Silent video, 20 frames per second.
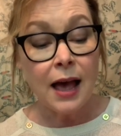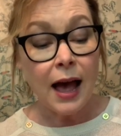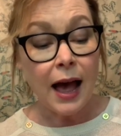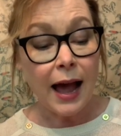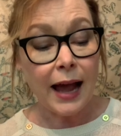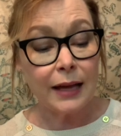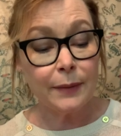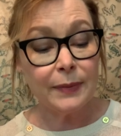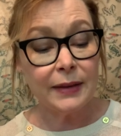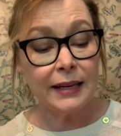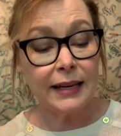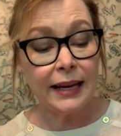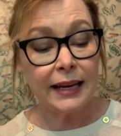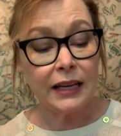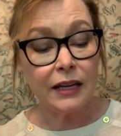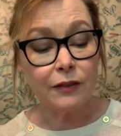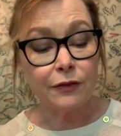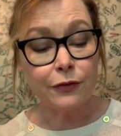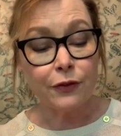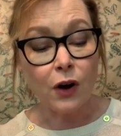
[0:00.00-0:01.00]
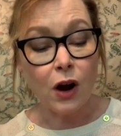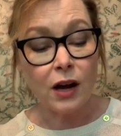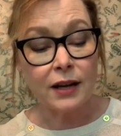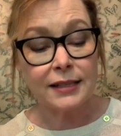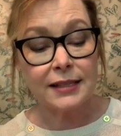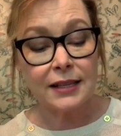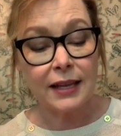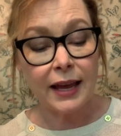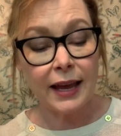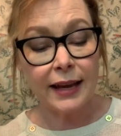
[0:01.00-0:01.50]
I had been eating
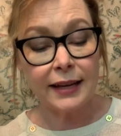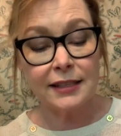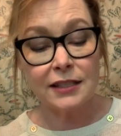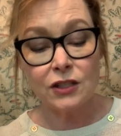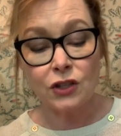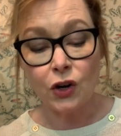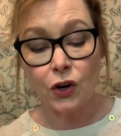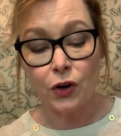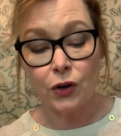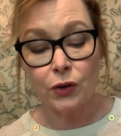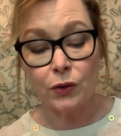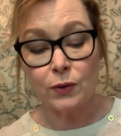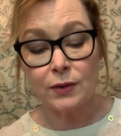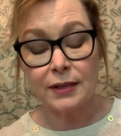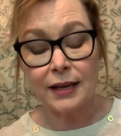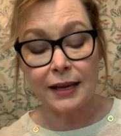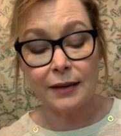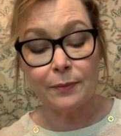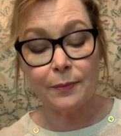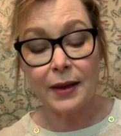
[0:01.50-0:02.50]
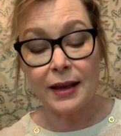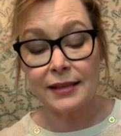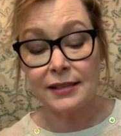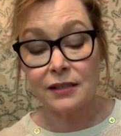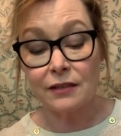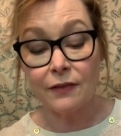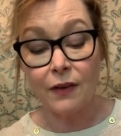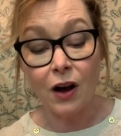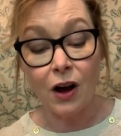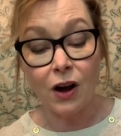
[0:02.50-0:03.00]
frogs' legs, turtles, and best
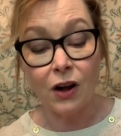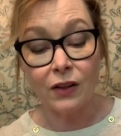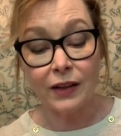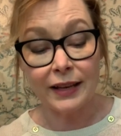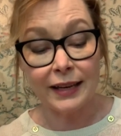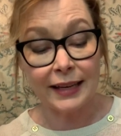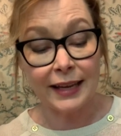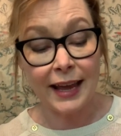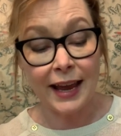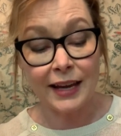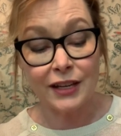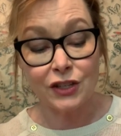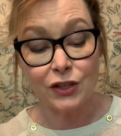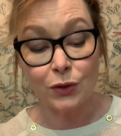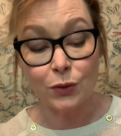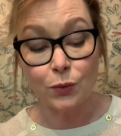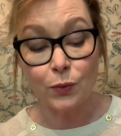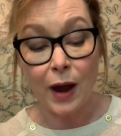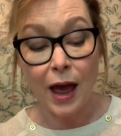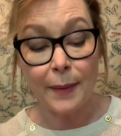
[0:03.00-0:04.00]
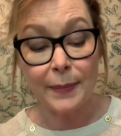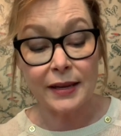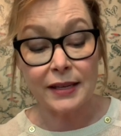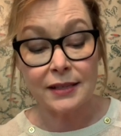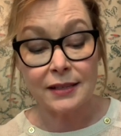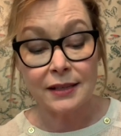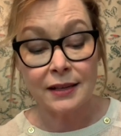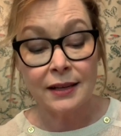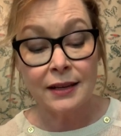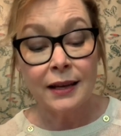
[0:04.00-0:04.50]
of all, an occasional rabbit.
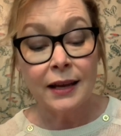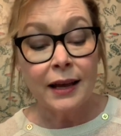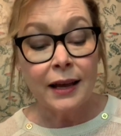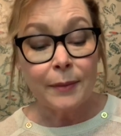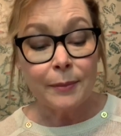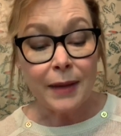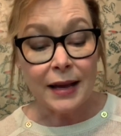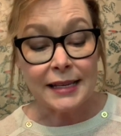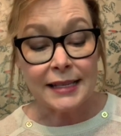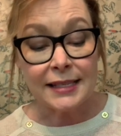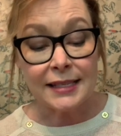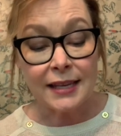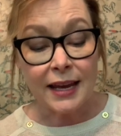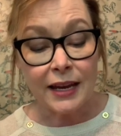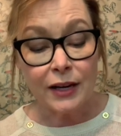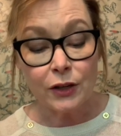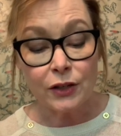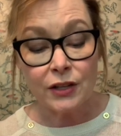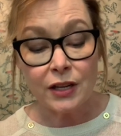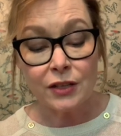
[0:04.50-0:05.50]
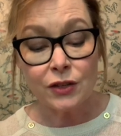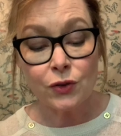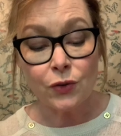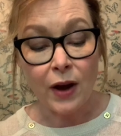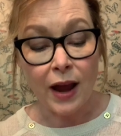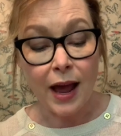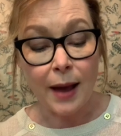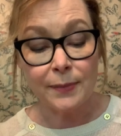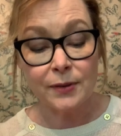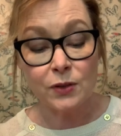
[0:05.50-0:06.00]
My snares and
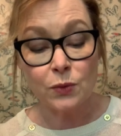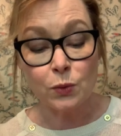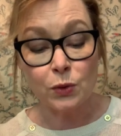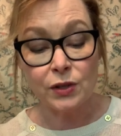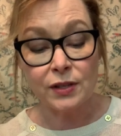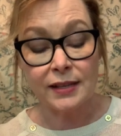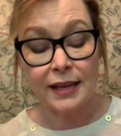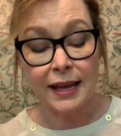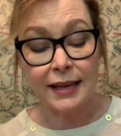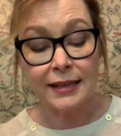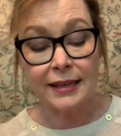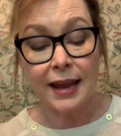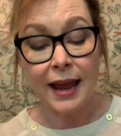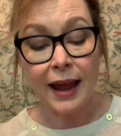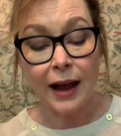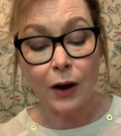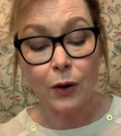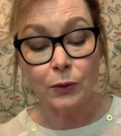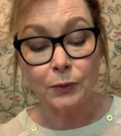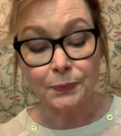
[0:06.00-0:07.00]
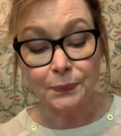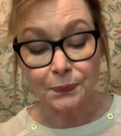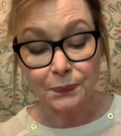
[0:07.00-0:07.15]
traps were set now.